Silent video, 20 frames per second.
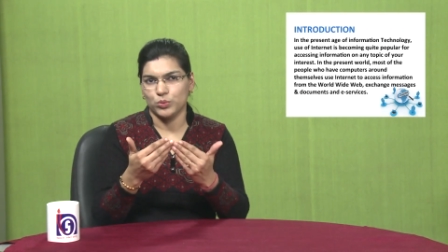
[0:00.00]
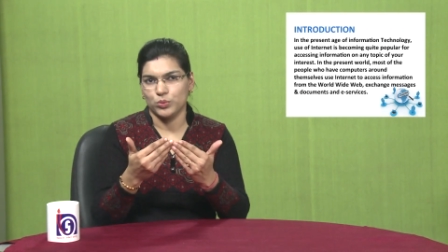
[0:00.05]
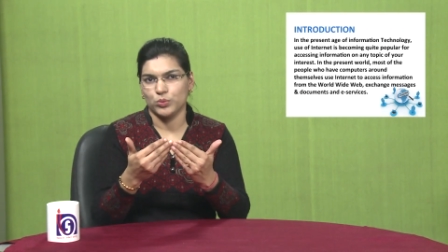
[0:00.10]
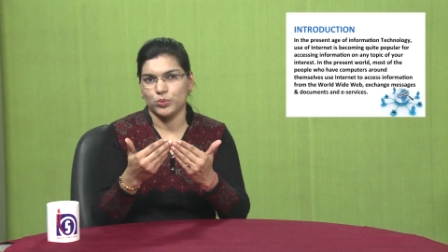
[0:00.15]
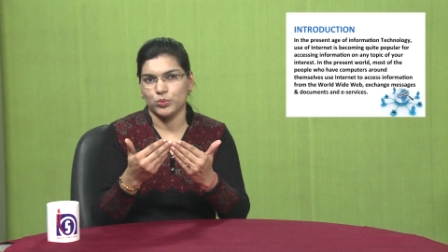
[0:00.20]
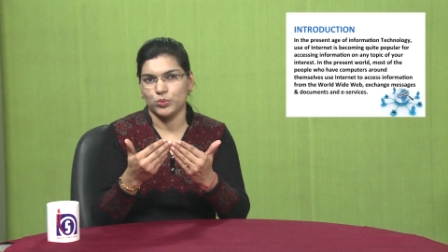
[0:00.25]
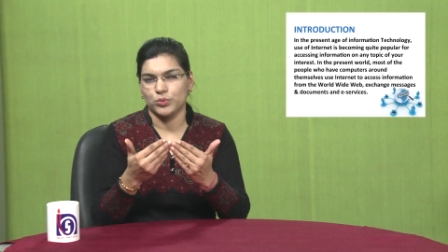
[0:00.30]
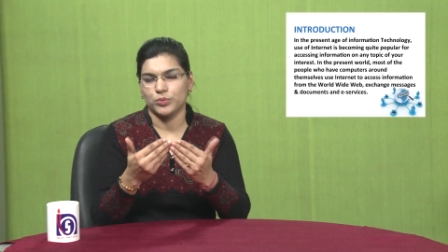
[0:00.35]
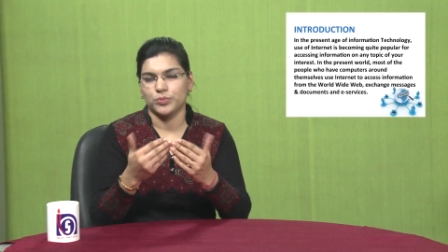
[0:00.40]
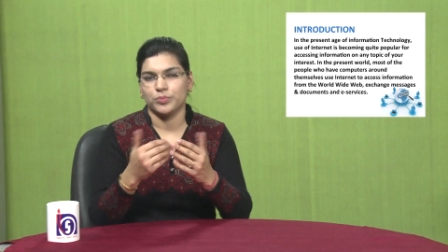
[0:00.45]

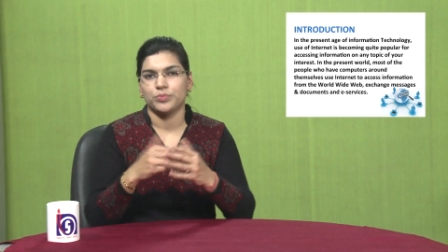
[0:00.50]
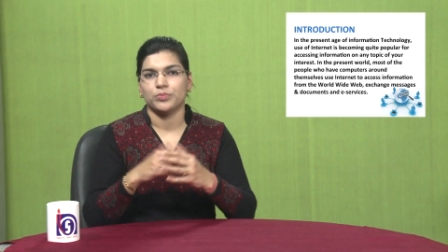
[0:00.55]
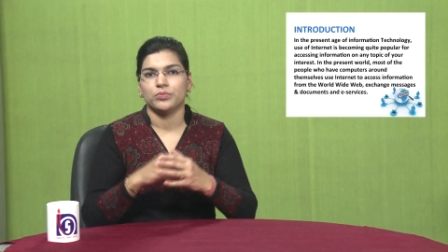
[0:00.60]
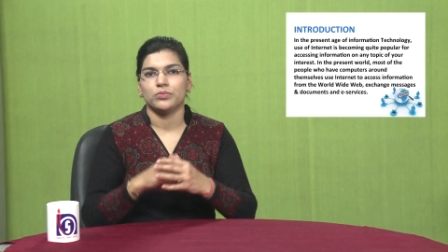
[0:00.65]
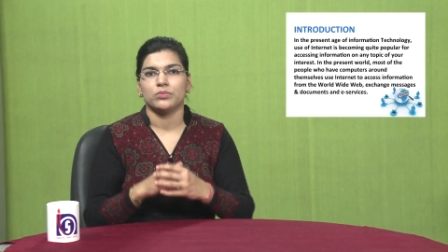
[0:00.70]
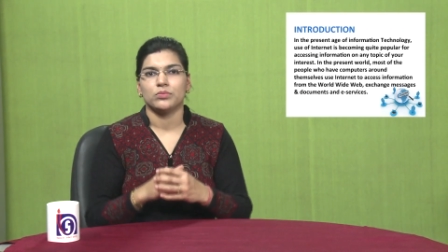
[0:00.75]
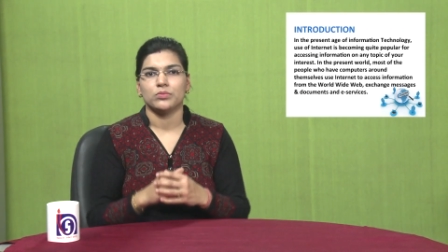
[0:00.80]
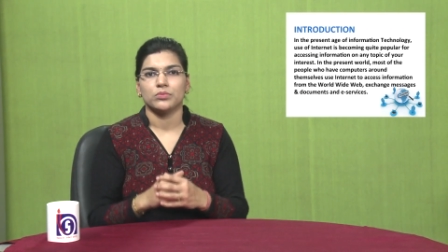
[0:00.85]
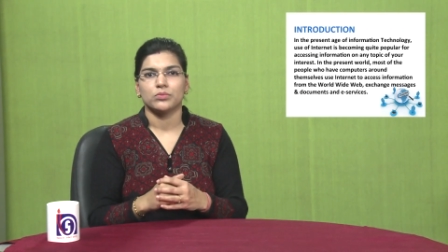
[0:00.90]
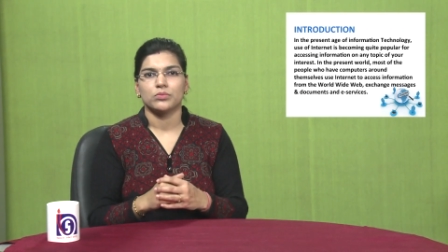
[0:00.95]

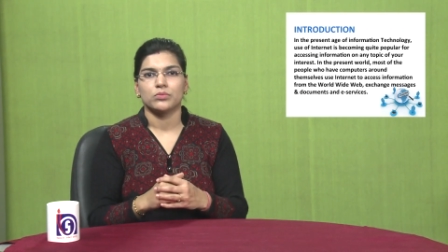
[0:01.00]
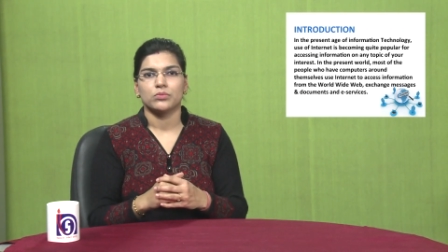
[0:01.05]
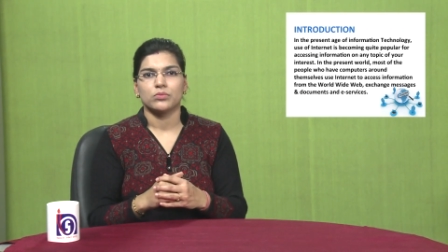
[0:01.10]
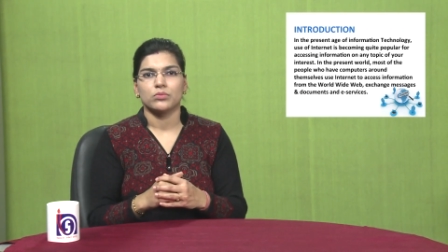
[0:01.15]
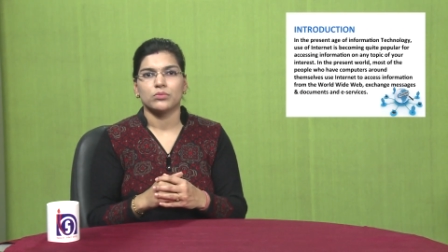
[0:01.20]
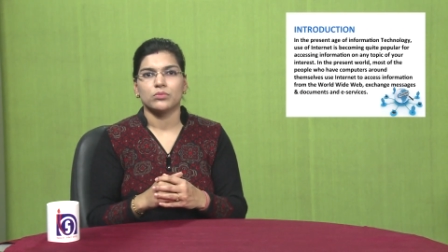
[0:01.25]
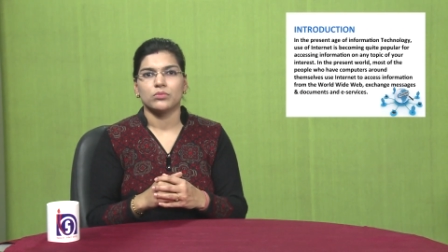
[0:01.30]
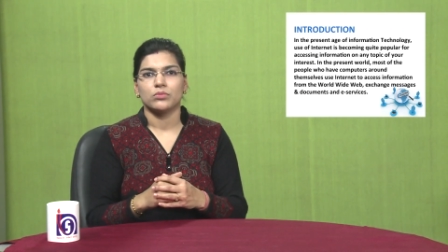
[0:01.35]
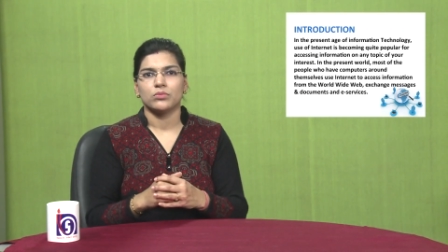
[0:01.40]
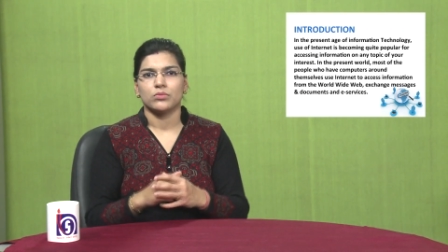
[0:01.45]
Introduction.
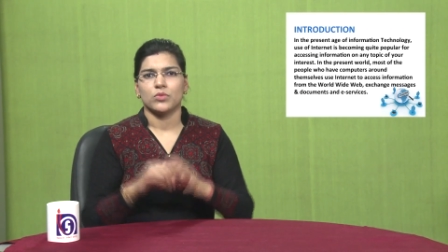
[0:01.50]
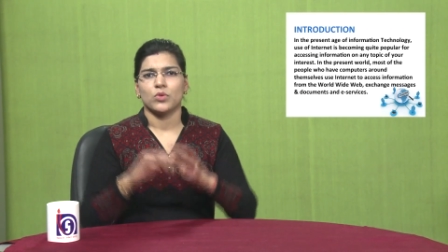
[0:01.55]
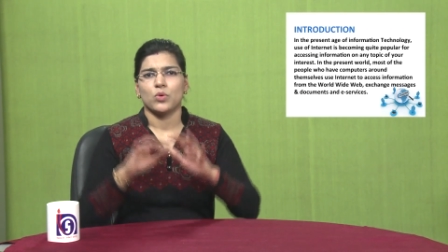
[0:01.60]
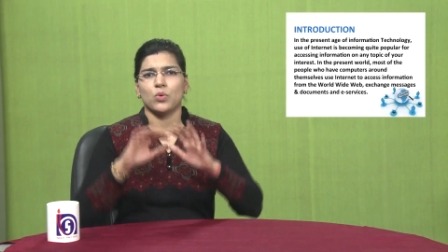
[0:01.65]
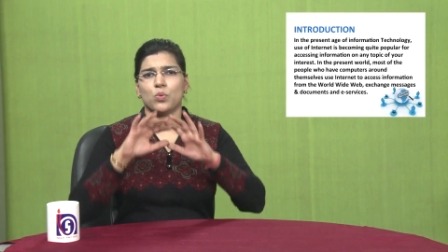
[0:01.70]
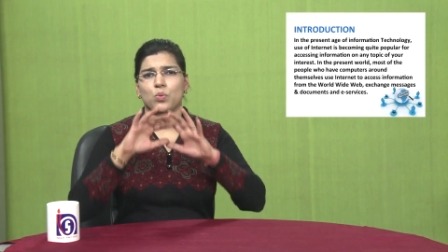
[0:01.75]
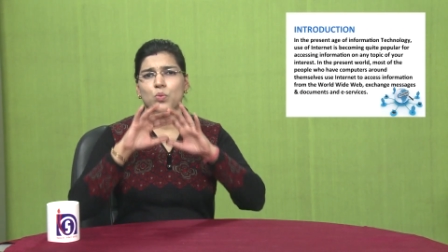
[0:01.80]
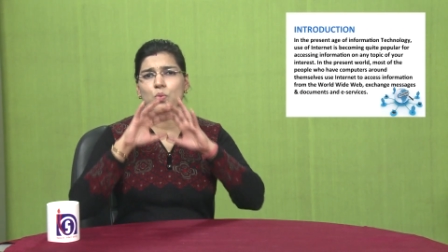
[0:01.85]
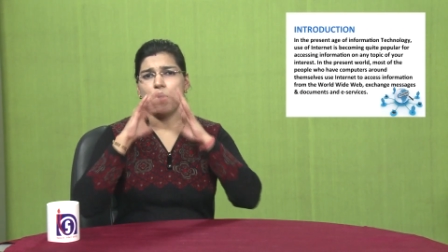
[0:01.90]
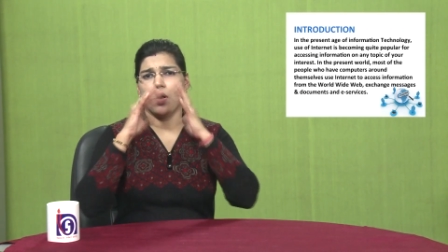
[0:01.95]

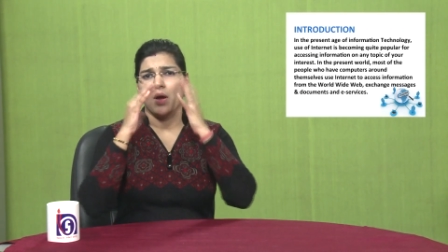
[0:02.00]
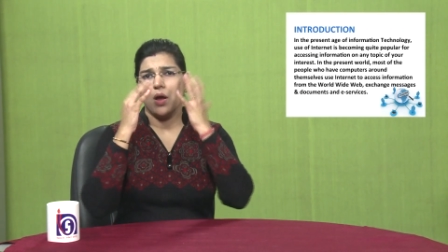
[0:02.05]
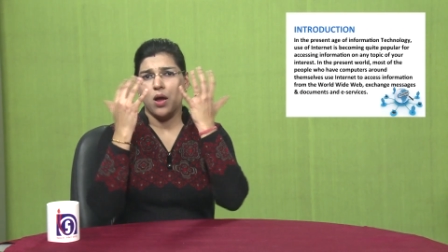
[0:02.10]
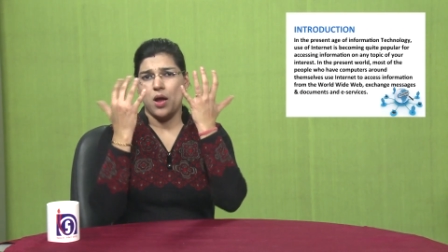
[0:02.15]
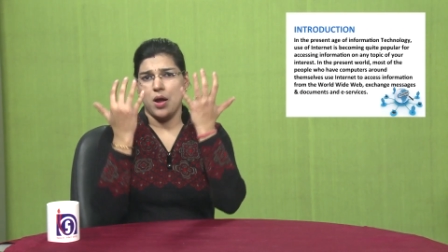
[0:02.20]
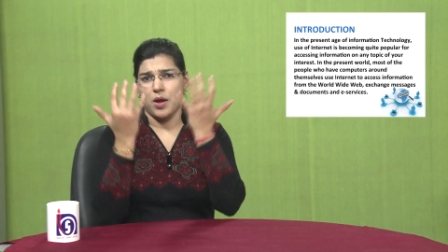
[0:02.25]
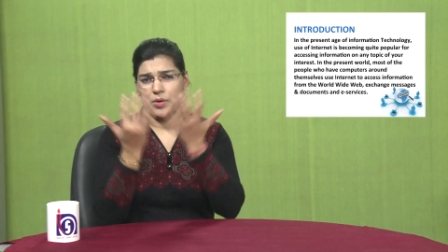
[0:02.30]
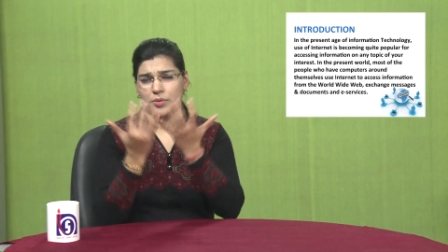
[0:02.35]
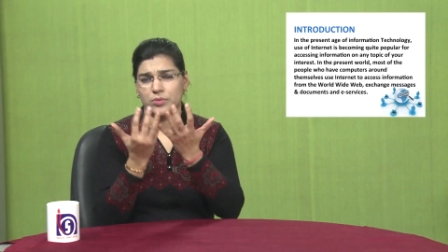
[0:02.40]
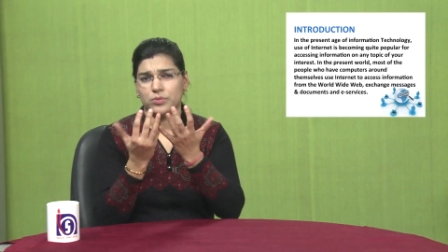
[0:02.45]

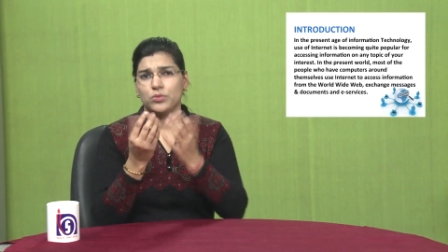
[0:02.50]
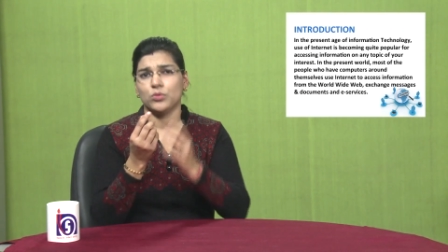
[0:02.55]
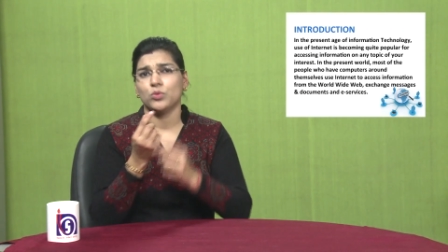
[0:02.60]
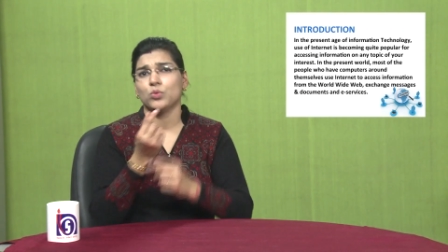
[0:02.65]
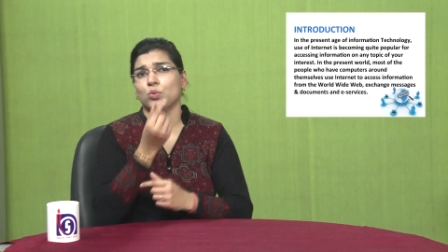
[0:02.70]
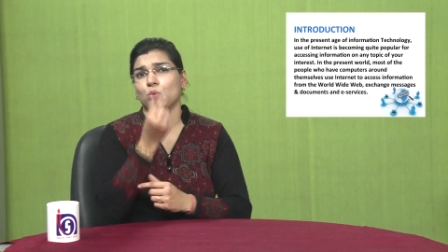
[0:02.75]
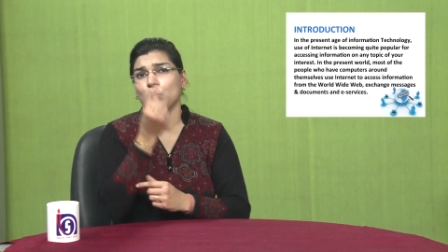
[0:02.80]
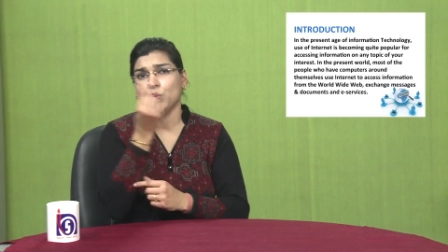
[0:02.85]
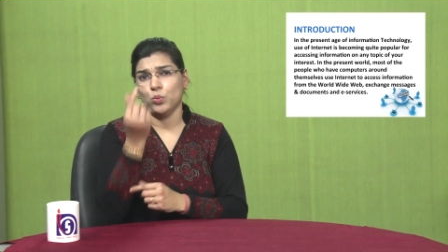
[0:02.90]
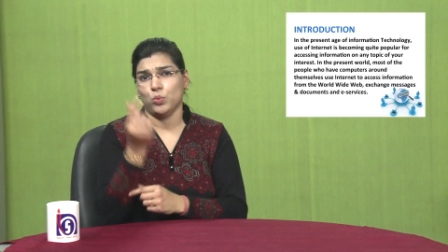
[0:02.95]
In the
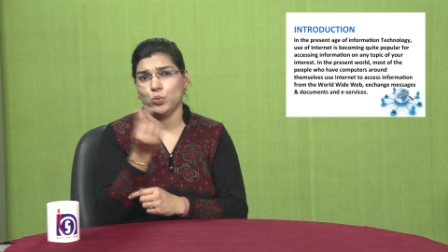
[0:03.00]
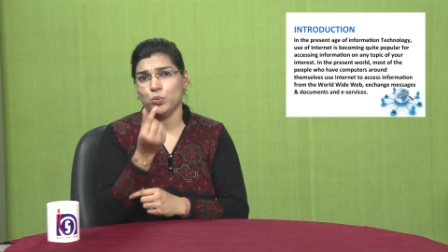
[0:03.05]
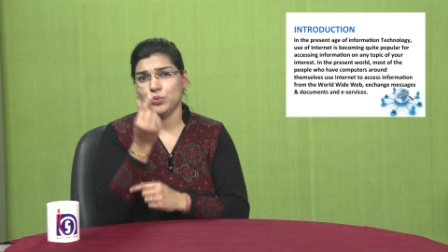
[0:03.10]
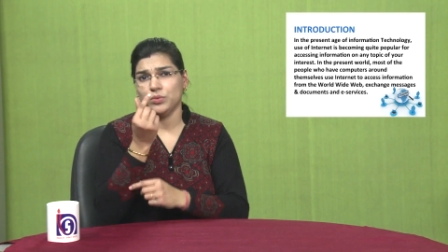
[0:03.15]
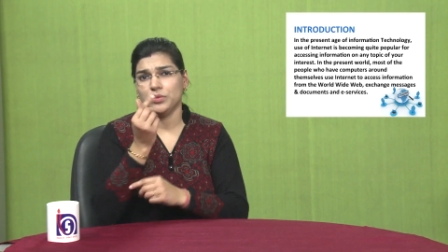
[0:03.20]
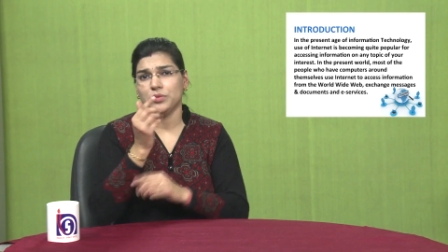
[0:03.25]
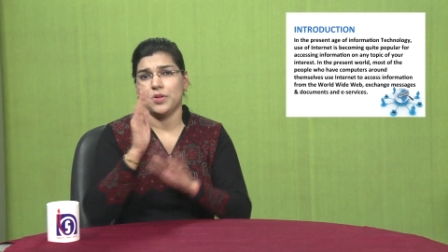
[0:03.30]
present